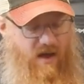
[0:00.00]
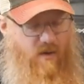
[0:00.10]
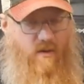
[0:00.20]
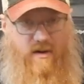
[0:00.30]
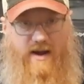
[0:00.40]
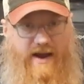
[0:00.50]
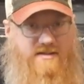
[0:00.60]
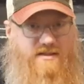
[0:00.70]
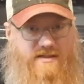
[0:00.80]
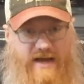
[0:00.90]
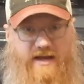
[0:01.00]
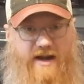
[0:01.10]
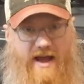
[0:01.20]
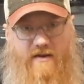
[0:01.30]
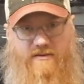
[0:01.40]
or actually taking it
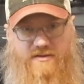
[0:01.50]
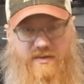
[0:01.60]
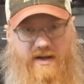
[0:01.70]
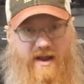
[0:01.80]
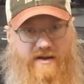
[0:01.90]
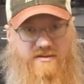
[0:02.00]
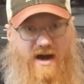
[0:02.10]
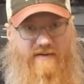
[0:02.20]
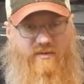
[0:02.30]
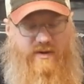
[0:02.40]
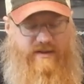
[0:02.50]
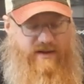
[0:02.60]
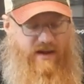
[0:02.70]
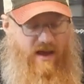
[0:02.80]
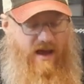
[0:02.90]
out and doing a lot of driving with
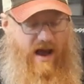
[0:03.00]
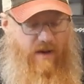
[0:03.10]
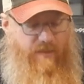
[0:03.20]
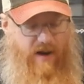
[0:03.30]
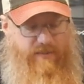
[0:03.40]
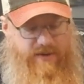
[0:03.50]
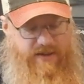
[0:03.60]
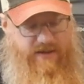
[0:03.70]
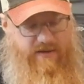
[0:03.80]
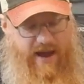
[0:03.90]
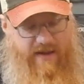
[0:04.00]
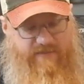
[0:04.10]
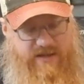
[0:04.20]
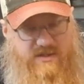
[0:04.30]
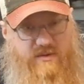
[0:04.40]
it, I'll probably have
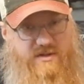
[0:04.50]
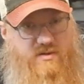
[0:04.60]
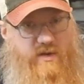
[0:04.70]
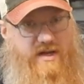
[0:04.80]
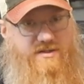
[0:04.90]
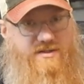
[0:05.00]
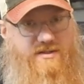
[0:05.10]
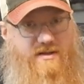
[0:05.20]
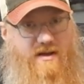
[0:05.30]
this on a switch.